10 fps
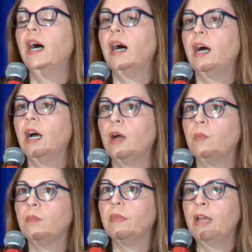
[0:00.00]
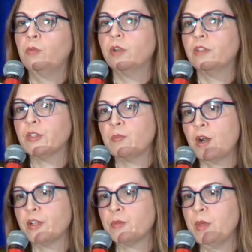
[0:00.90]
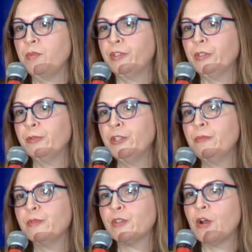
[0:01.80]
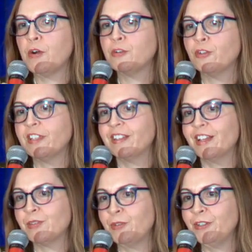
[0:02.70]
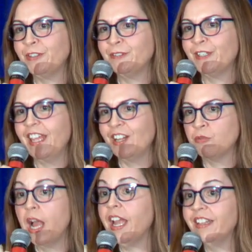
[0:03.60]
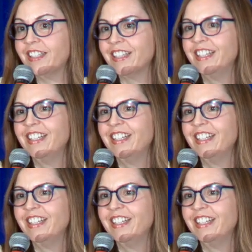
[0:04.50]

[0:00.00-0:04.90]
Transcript: Um, and we're the smartest people in the room, so trust us, we'll, we'll get it right.